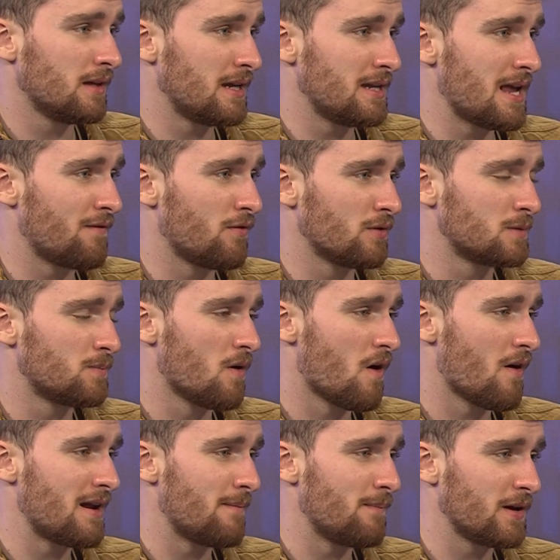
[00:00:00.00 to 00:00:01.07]
It never was
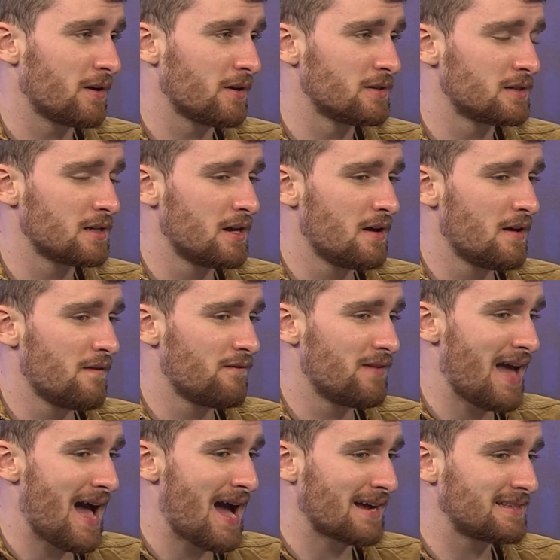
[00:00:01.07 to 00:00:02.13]
boring, and because the
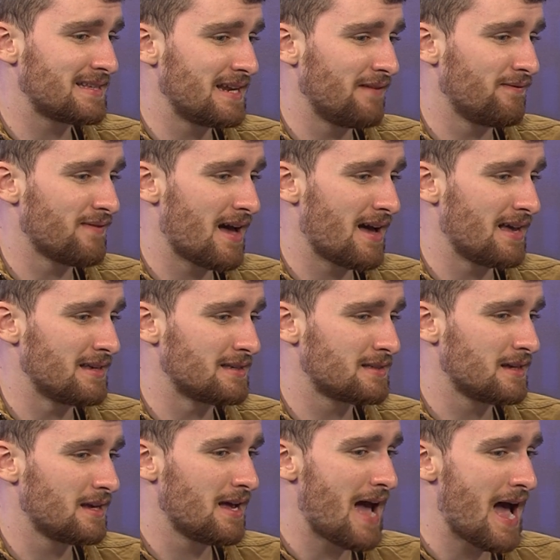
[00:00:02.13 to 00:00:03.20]
acting in that is
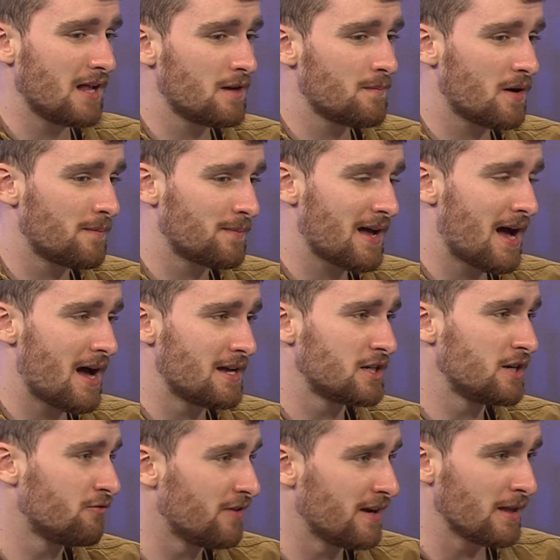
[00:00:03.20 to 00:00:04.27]
Helena Bonham Carter, she
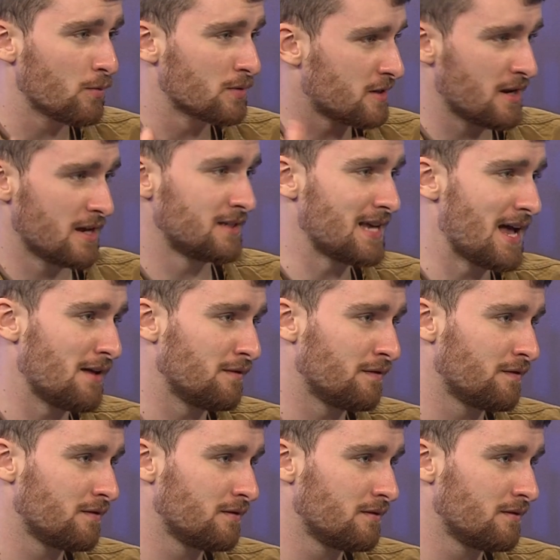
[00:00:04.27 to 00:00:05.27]
really wasn't herself.